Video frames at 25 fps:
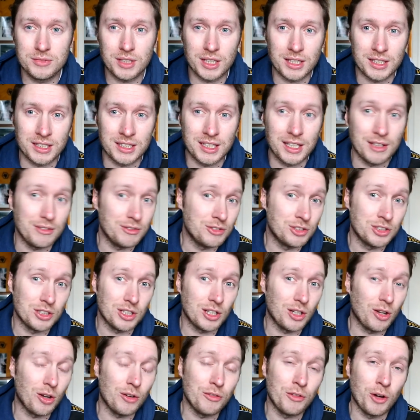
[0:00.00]
and gives
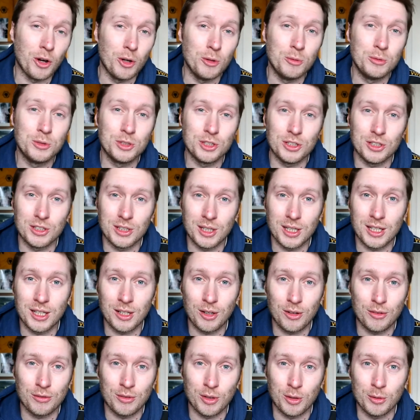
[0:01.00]
a lot of hope to a
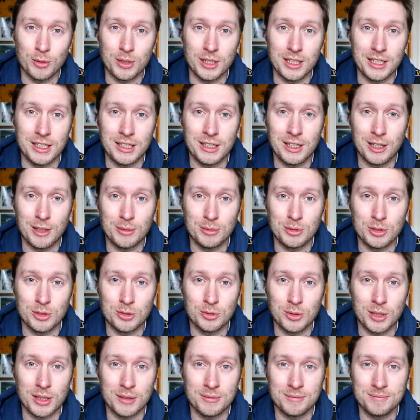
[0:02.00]
lot of lower league clubs
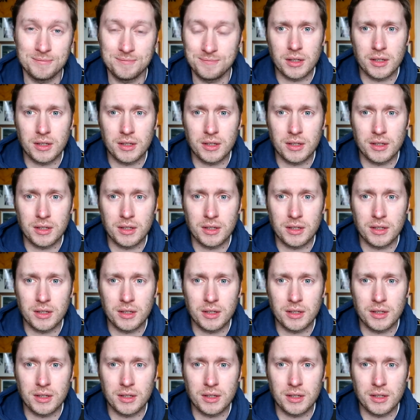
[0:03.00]
as well.